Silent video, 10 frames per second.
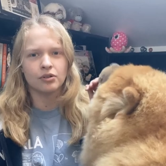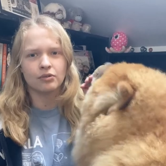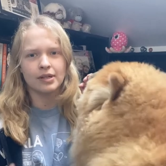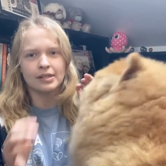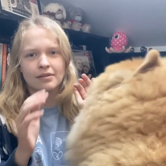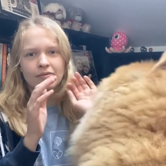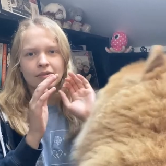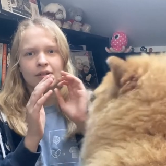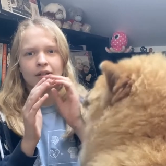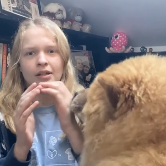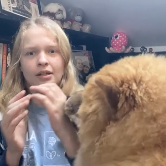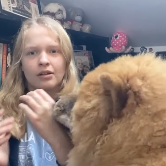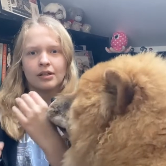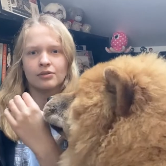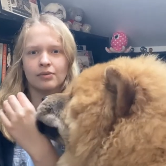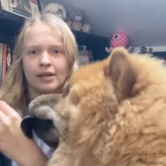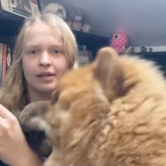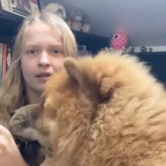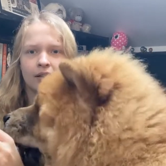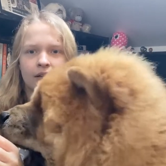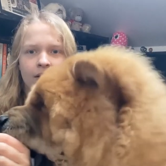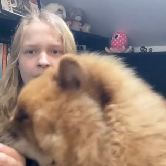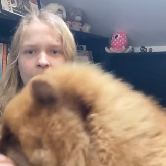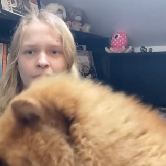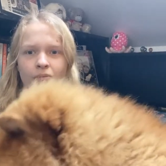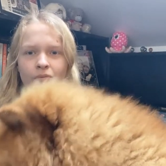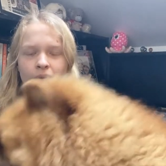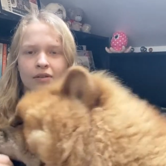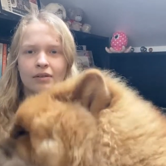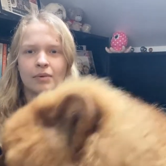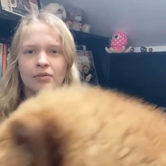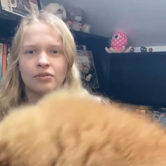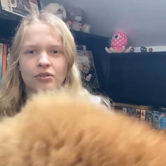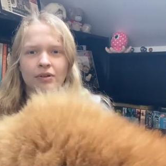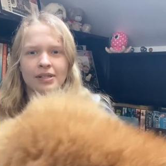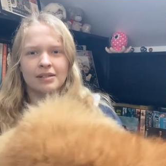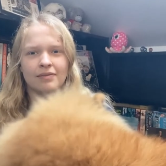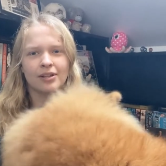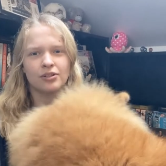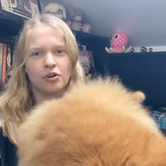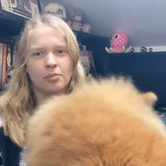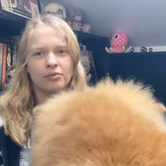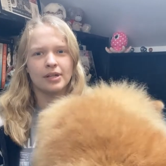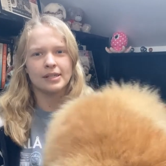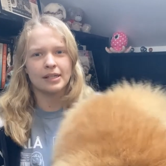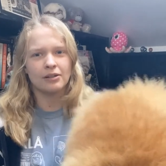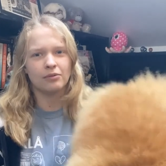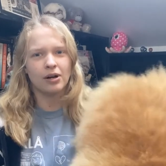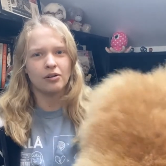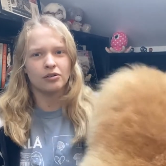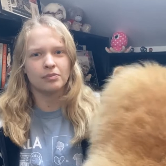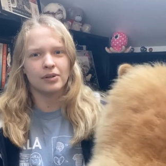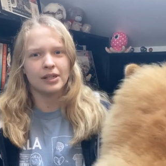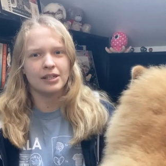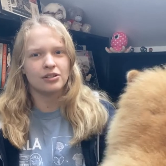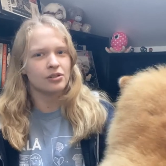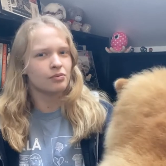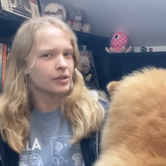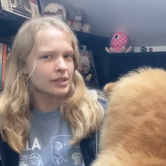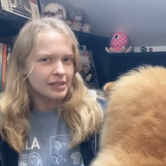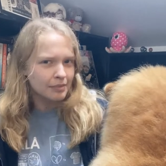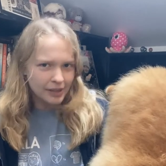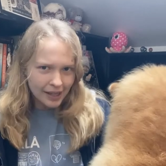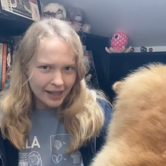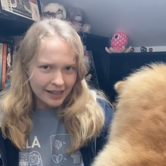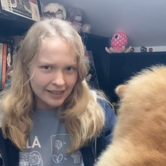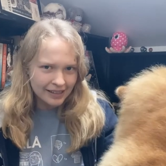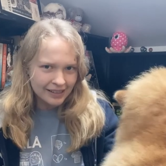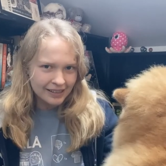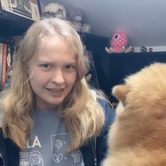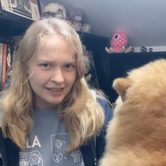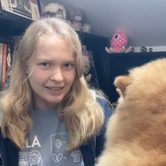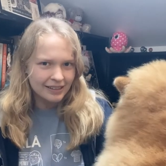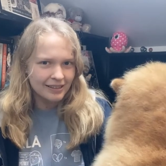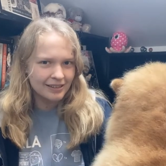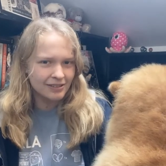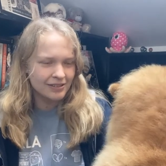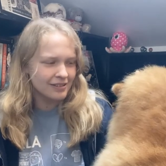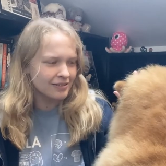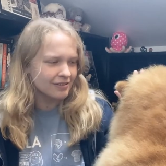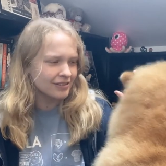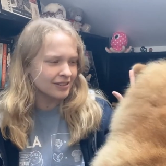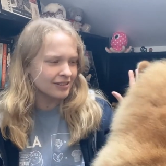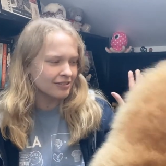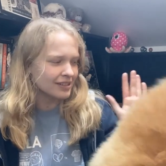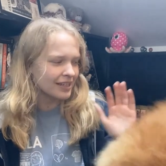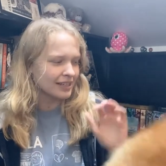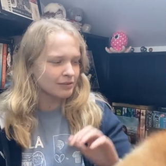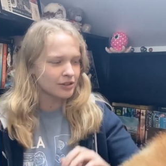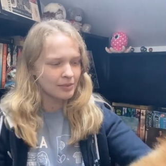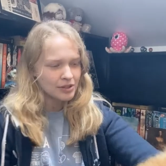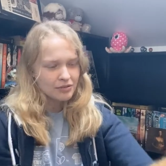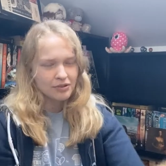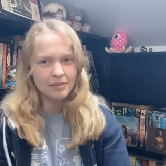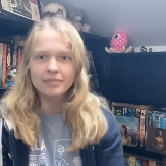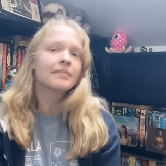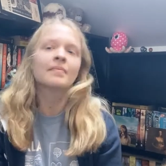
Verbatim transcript: aggressive, look this way, one of the most aggressive like dog breeds in the world, but he just wants to play. He's also, you're taking up so much of the frame.